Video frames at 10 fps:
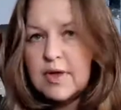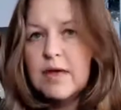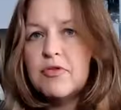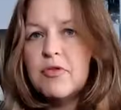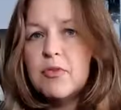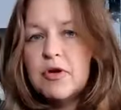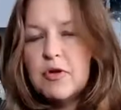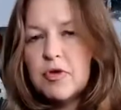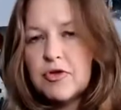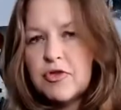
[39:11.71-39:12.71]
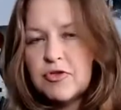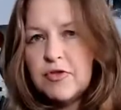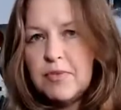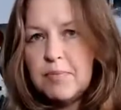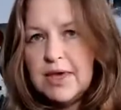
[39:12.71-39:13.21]
Okay, so we're going to work just
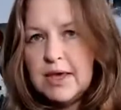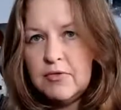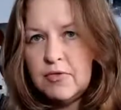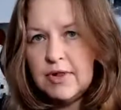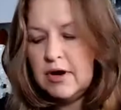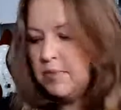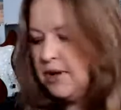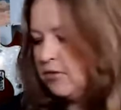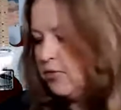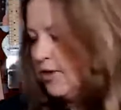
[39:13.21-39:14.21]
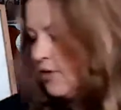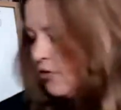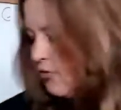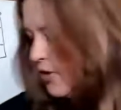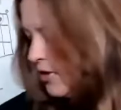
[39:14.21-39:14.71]
on the picking for a little bit and really get
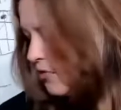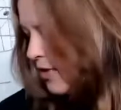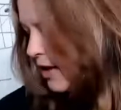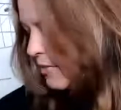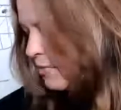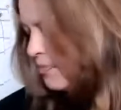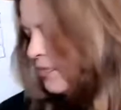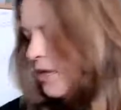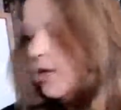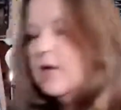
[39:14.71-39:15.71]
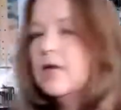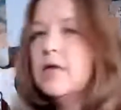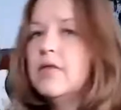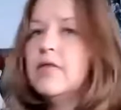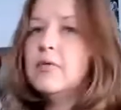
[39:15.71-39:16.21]
the feel of that.
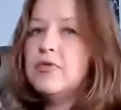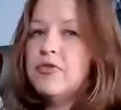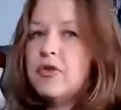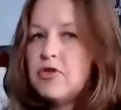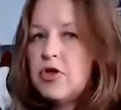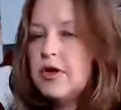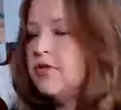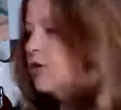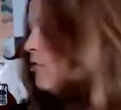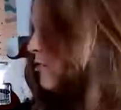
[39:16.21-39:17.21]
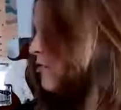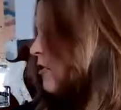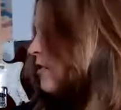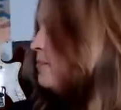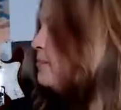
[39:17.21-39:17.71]
Then we'll start chucking the chords
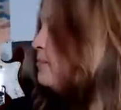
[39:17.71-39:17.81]
in.